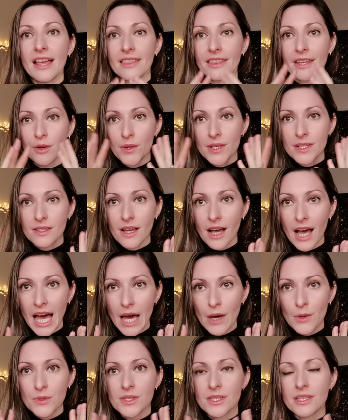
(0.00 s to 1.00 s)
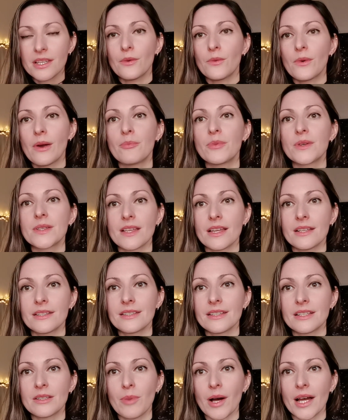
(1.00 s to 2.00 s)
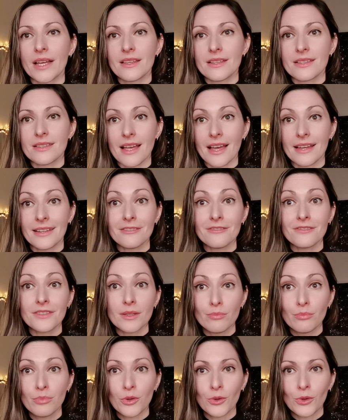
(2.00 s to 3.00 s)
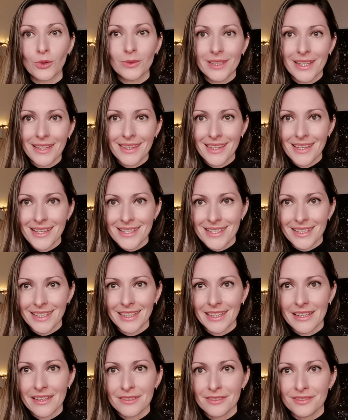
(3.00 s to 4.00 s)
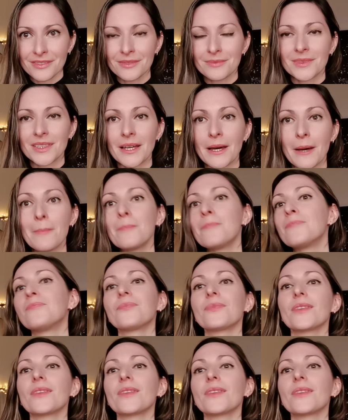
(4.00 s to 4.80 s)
There is a house there represented by the sign of the bull, this glyph, yeah.